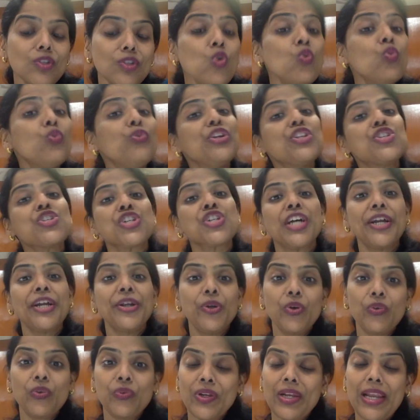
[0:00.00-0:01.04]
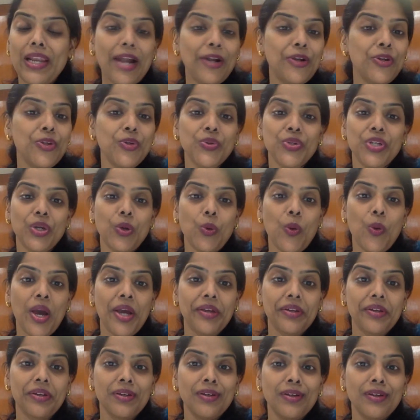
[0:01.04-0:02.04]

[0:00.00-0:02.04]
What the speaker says: which kind of a land you require.